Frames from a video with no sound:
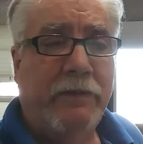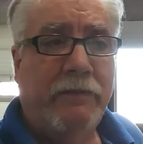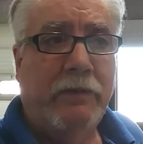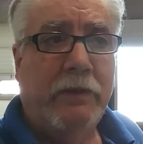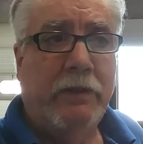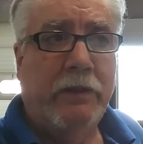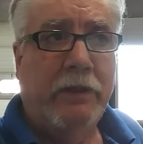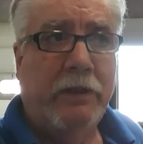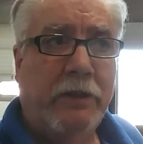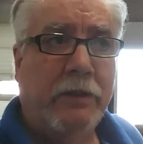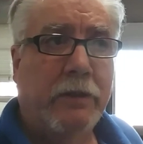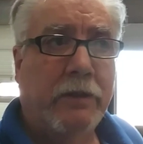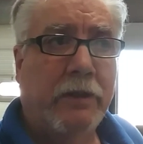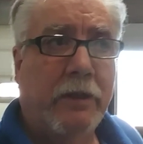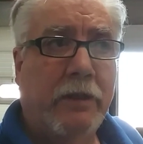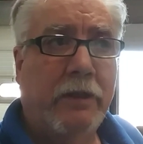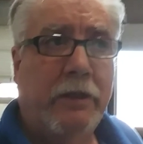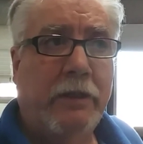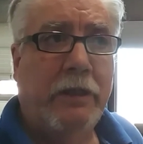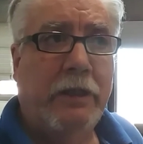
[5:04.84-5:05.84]
If you think you're
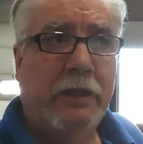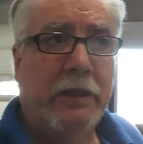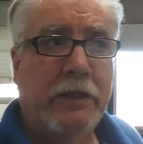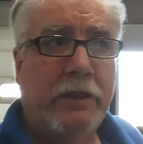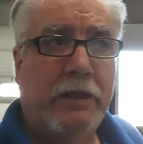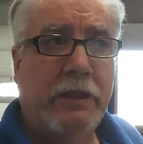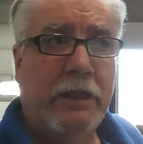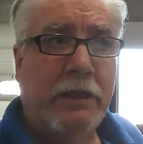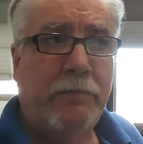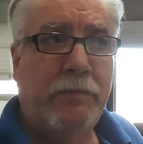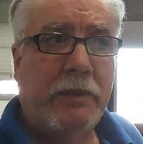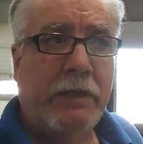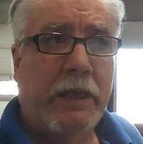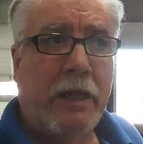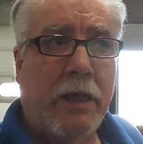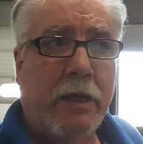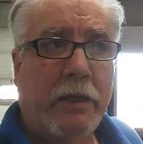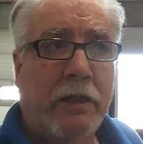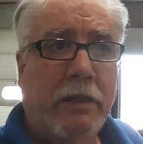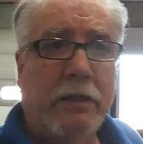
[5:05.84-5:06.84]
going to need a deep
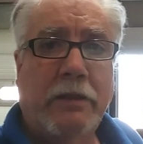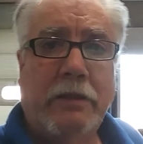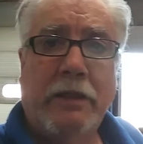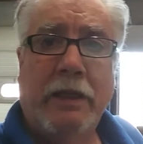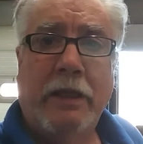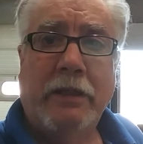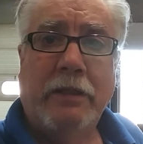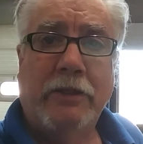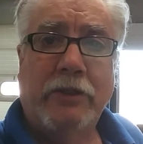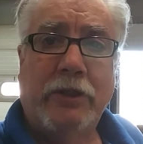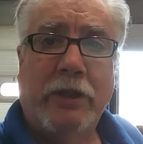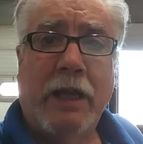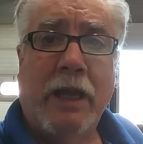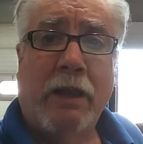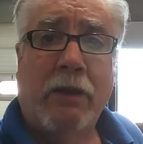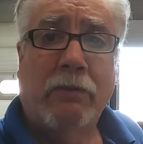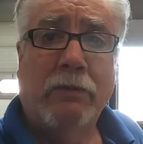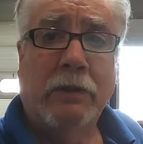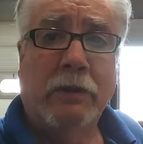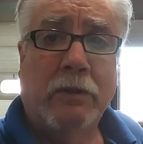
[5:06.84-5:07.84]
socket, take a
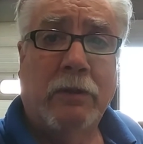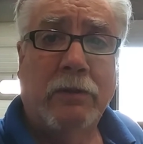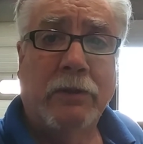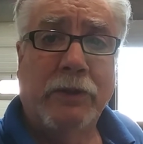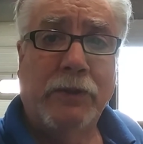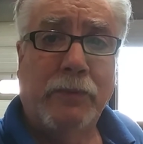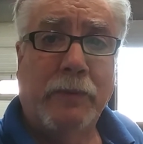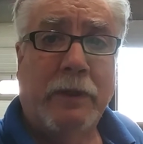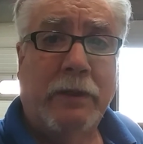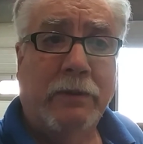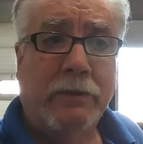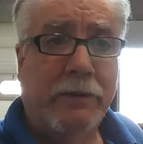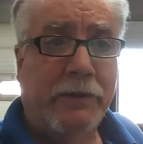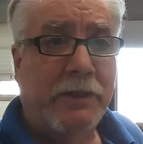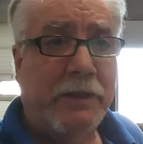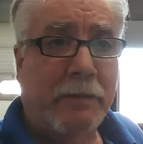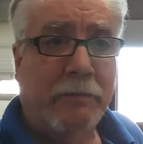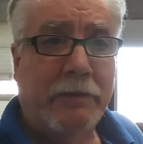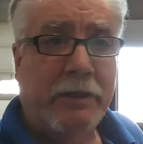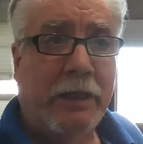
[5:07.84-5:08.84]
shallow along as well, because
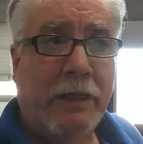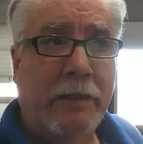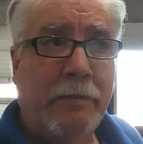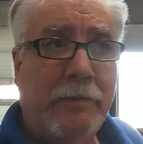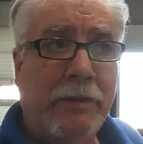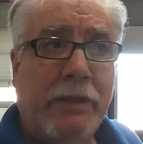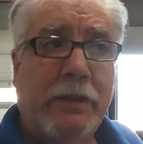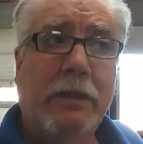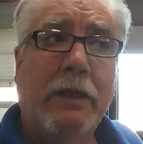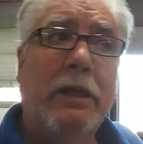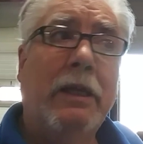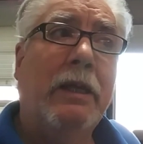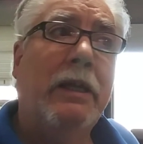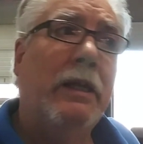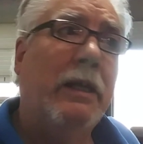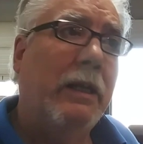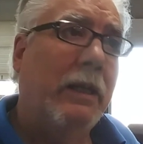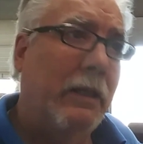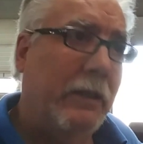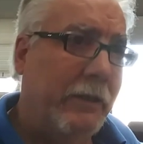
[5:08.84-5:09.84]
sometimes
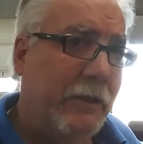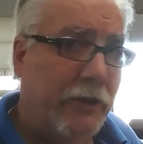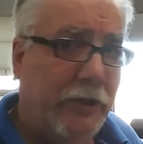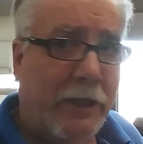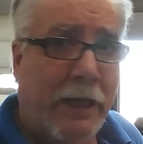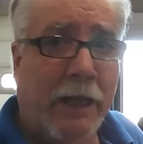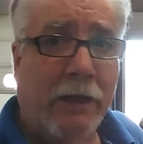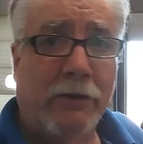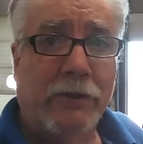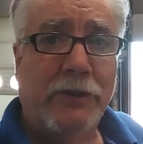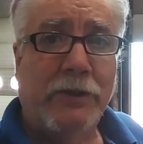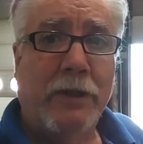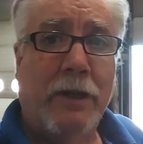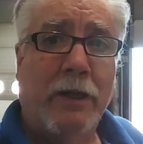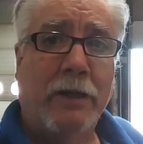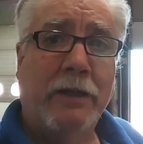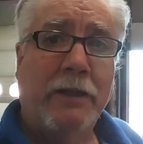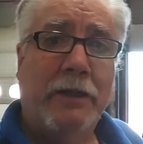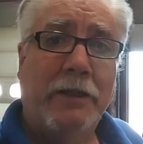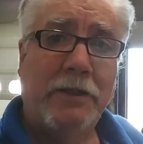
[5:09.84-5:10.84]
the shallow
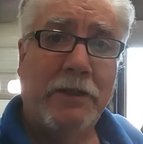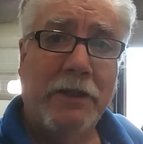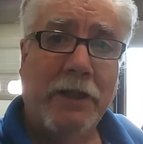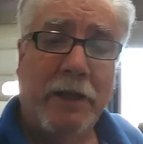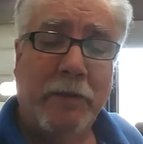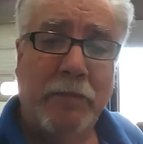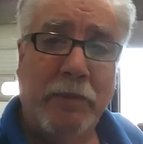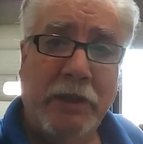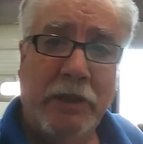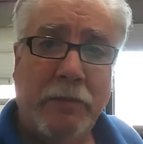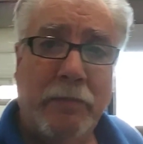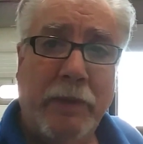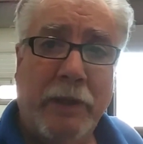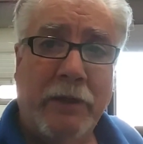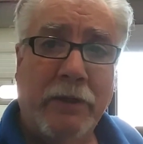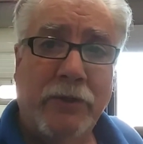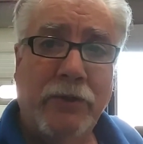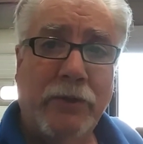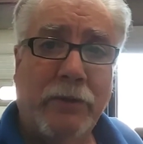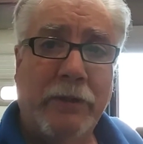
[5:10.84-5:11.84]
socket is going to be the
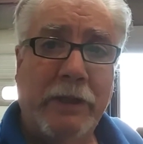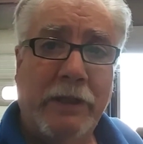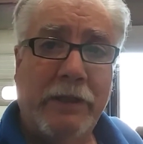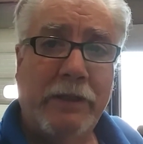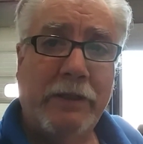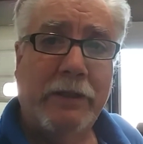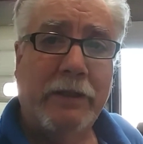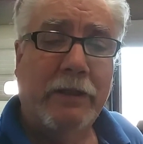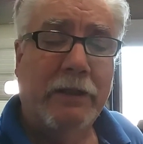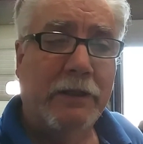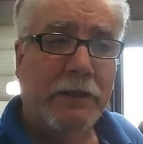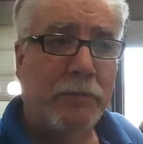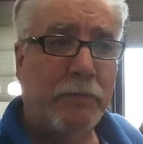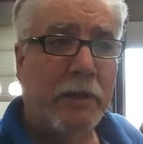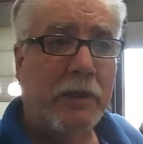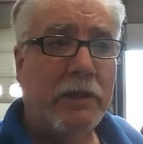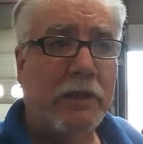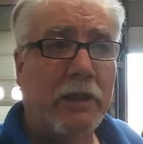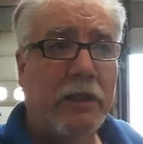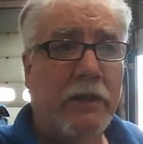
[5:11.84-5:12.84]
better choice,
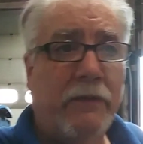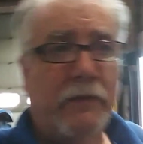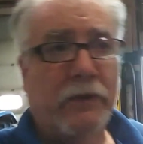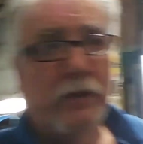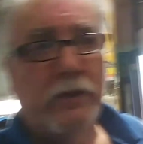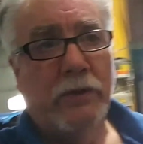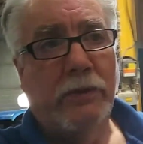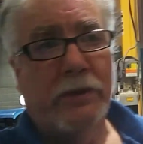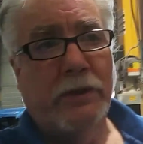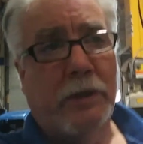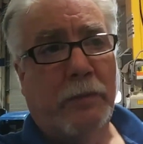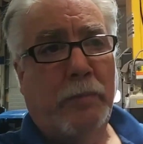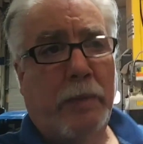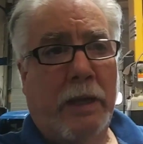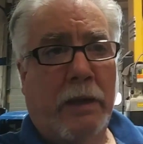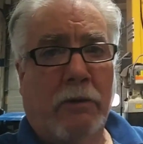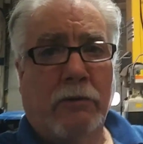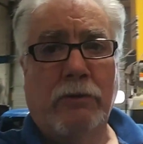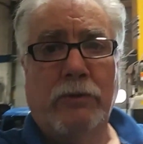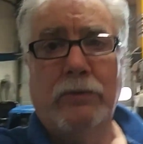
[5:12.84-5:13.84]
especially if you're using a
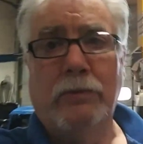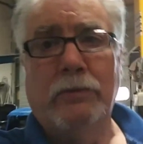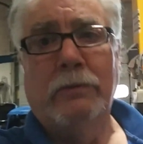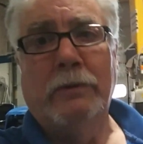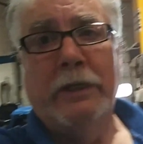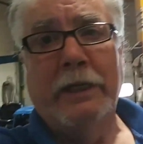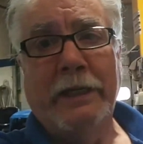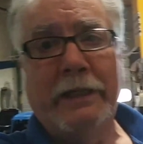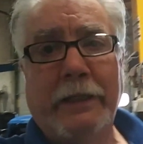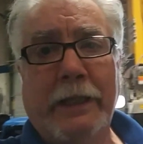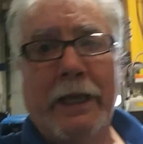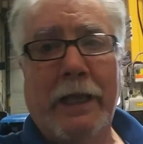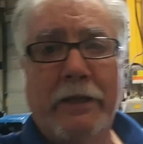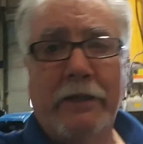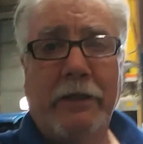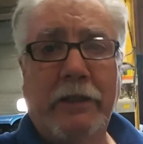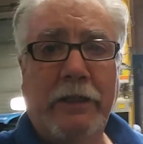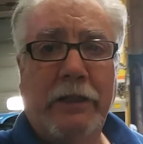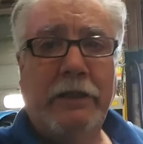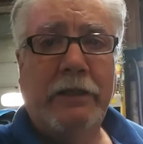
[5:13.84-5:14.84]
power tool like that
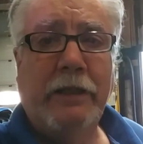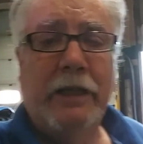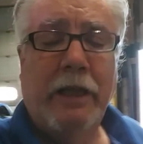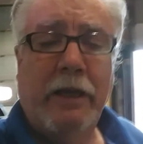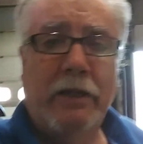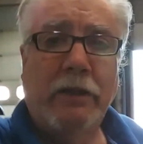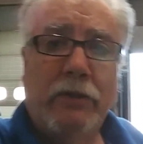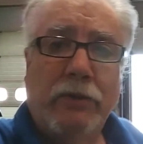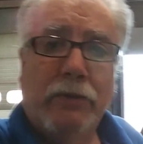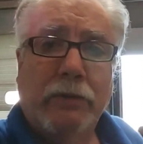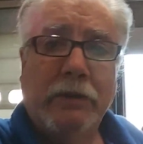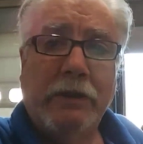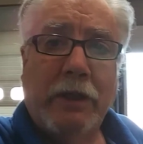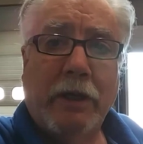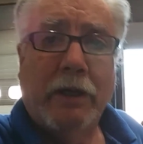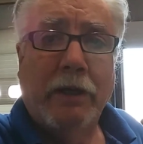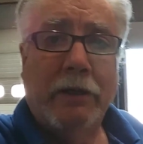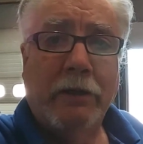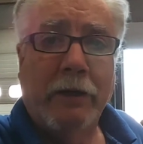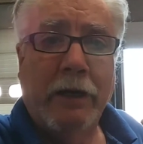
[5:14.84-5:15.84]
and you need to get into a
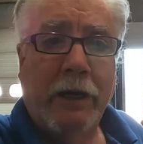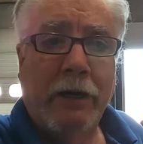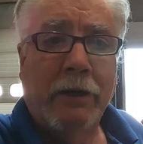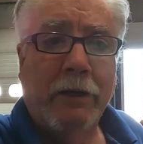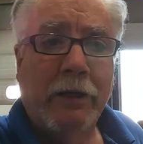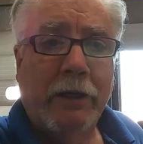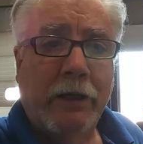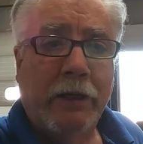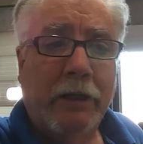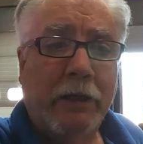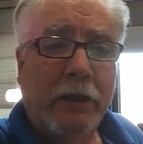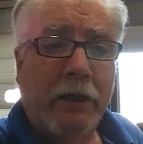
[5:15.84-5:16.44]
tighter area.